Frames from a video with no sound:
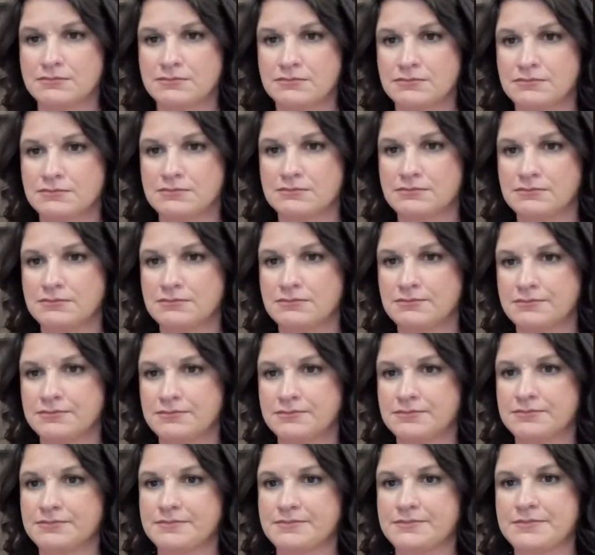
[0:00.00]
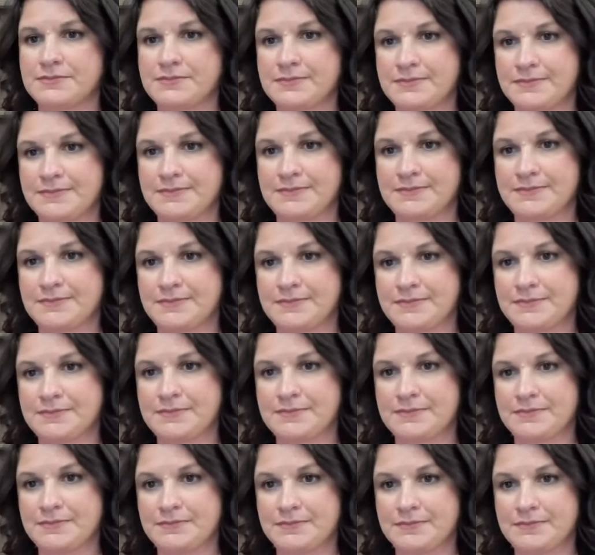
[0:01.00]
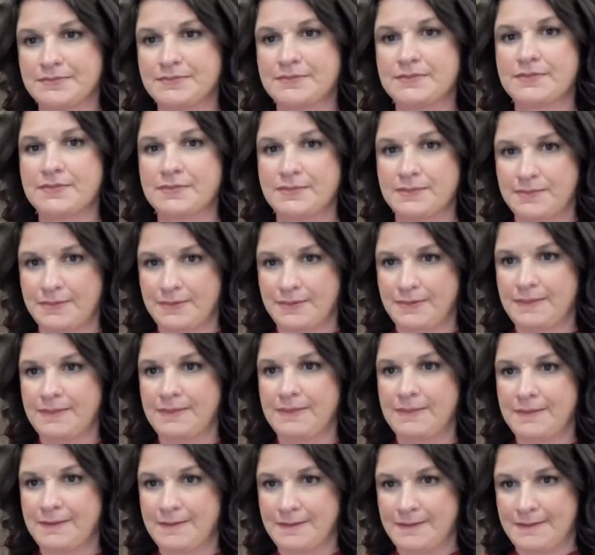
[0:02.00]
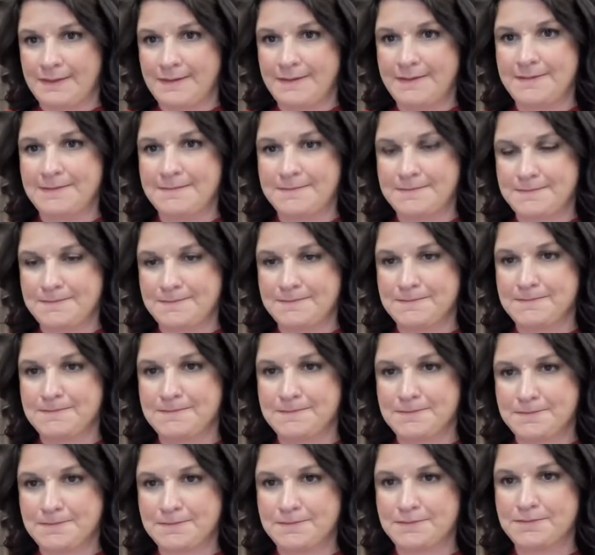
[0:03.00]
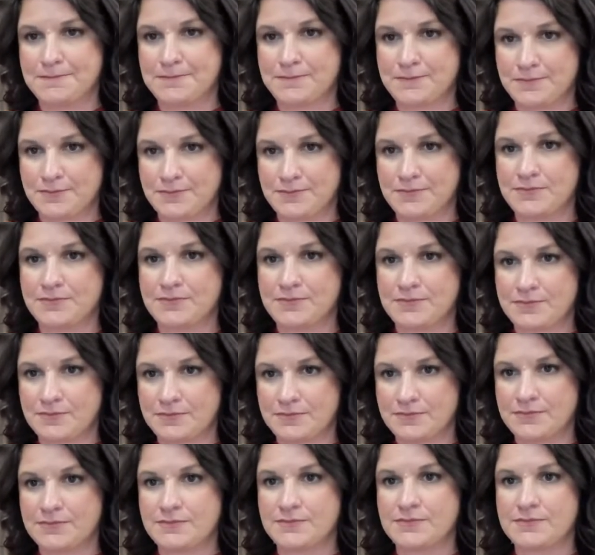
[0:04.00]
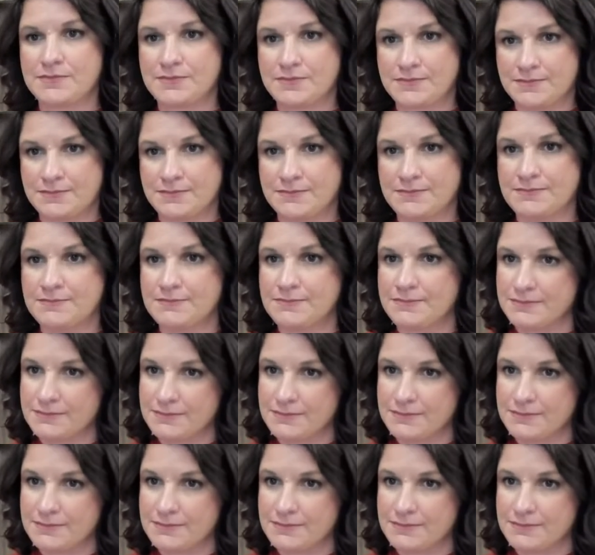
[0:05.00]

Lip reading: (silent)